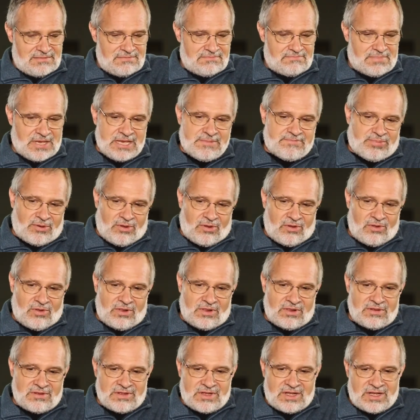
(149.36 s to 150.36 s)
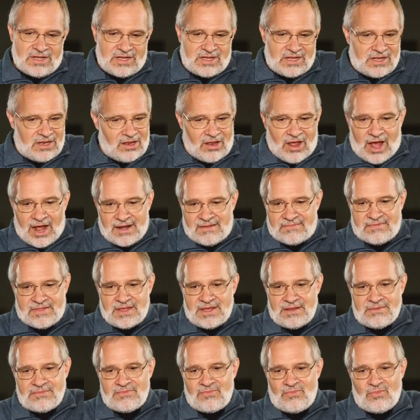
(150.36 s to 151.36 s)
People, a lot of
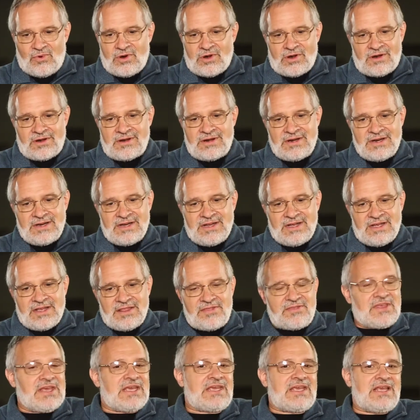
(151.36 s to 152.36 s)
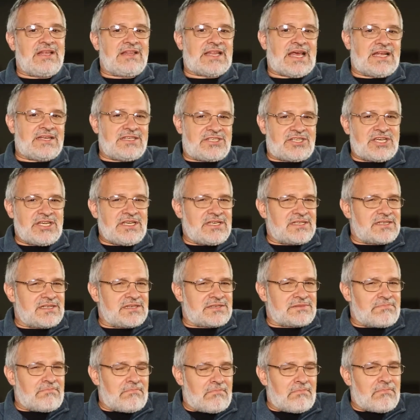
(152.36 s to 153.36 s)
them, were thinking that
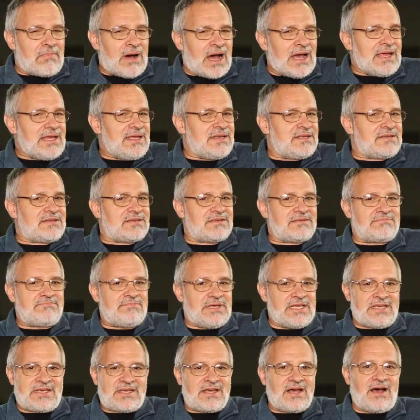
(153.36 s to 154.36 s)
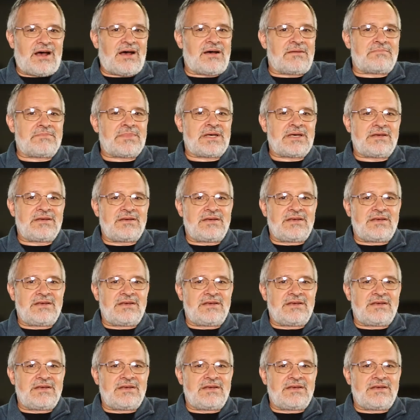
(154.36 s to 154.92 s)
Jesus might become